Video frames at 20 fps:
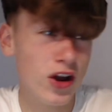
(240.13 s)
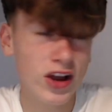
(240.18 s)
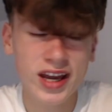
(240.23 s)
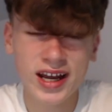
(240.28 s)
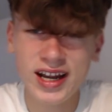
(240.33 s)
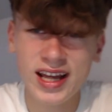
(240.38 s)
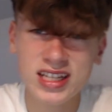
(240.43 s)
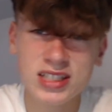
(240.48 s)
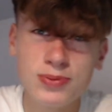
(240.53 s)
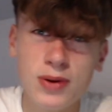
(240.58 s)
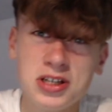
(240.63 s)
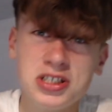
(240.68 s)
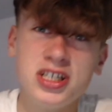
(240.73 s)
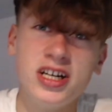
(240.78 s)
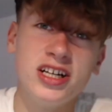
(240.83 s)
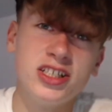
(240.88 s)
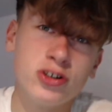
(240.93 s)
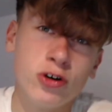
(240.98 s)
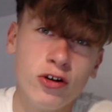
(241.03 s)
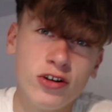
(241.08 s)
and especially in
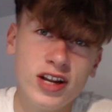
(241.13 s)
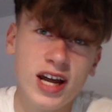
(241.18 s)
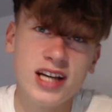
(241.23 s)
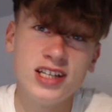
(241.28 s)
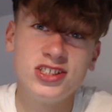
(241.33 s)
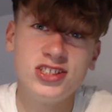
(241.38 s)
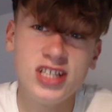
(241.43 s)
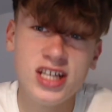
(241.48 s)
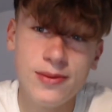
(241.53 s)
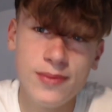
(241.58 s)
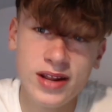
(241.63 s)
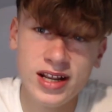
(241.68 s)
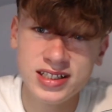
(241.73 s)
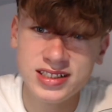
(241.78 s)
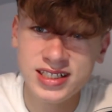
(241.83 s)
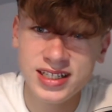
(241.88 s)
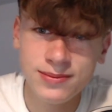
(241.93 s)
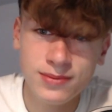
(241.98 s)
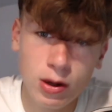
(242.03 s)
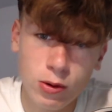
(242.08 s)
a Sean Dyche team, in a
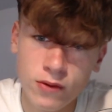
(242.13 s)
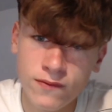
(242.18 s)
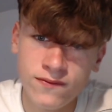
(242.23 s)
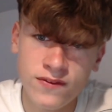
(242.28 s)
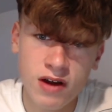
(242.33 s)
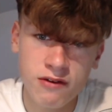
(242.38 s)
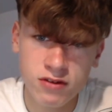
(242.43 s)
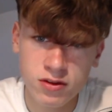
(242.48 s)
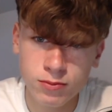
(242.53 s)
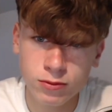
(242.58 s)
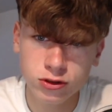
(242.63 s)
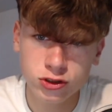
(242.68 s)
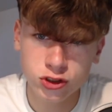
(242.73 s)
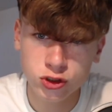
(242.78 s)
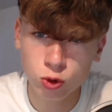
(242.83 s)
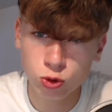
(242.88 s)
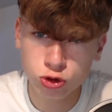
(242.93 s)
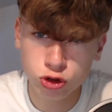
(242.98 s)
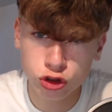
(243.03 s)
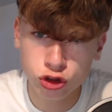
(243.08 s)
team that were very much
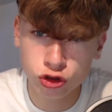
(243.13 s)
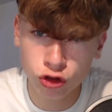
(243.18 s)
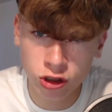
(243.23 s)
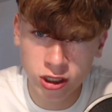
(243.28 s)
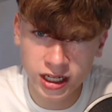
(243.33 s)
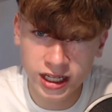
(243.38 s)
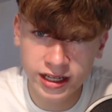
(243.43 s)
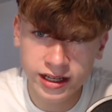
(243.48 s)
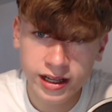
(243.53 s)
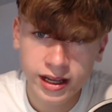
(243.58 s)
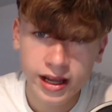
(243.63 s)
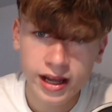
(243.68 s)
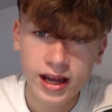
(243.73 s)
so struggling.